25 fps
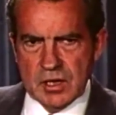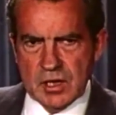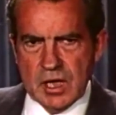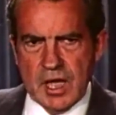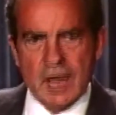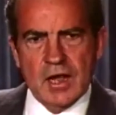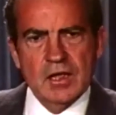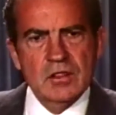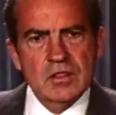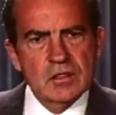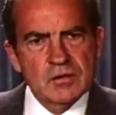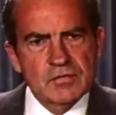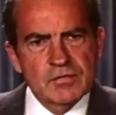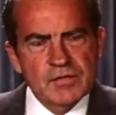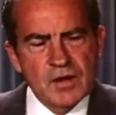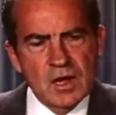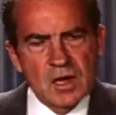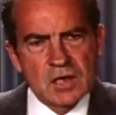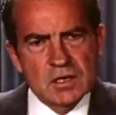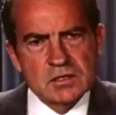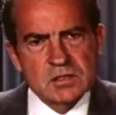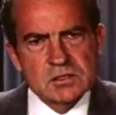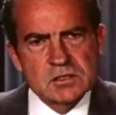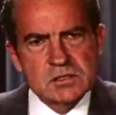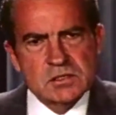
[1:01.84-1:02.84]
and the
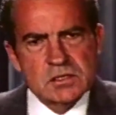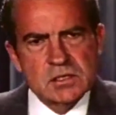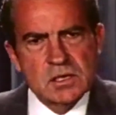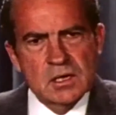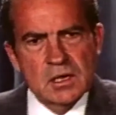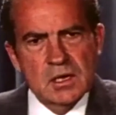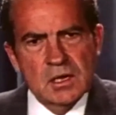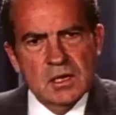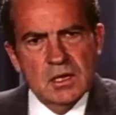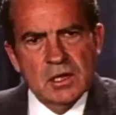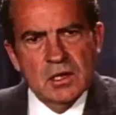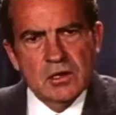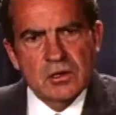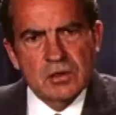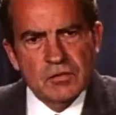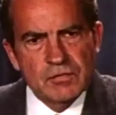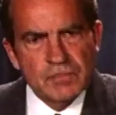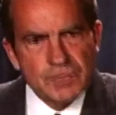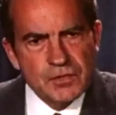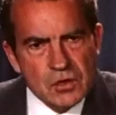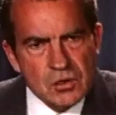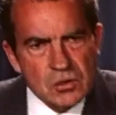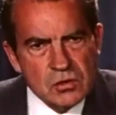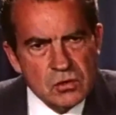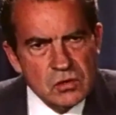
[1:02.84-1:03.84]
funds to
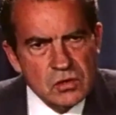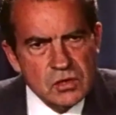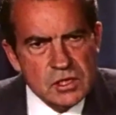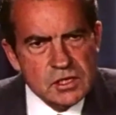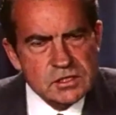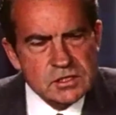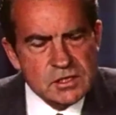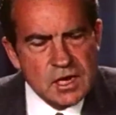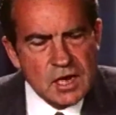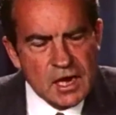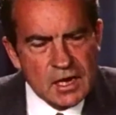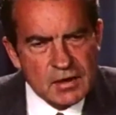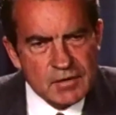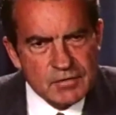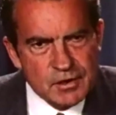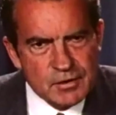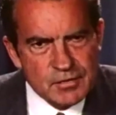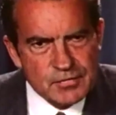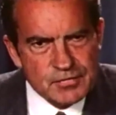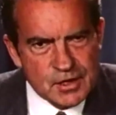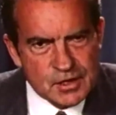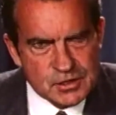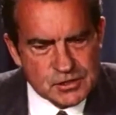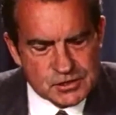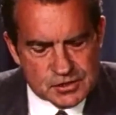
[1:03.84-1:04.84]
fuel this kind of an
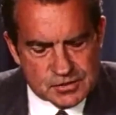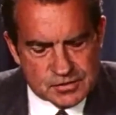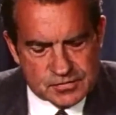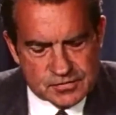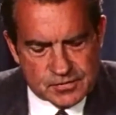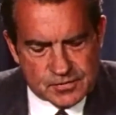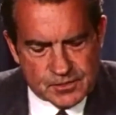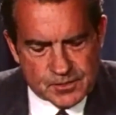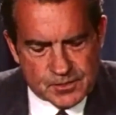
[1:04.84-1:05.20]
offensive.